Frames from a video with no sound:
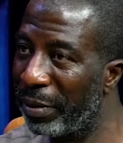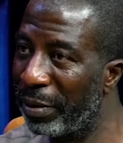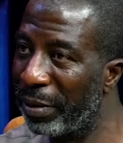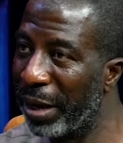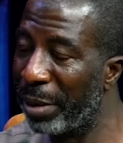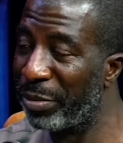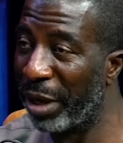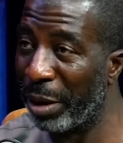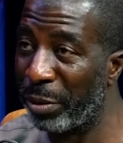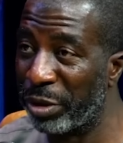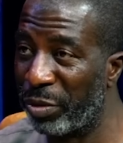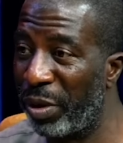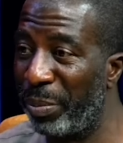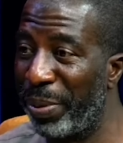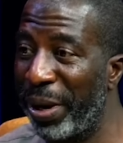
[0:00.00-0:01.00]
I was the
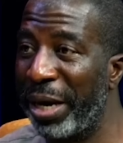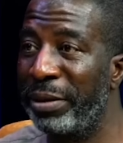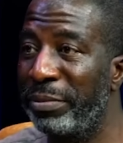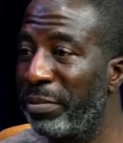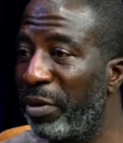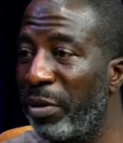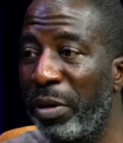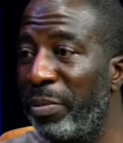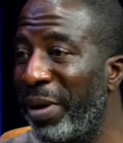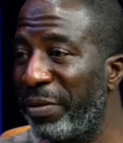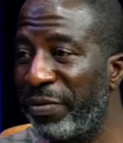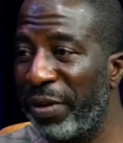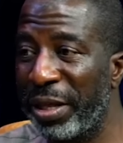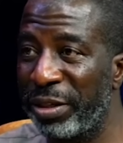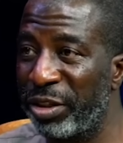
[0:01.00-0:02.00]
one paying all my
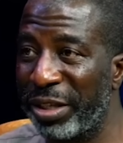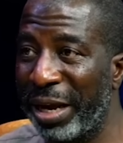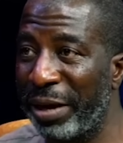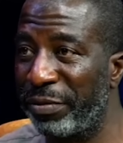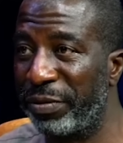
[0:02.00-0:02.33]
father's staff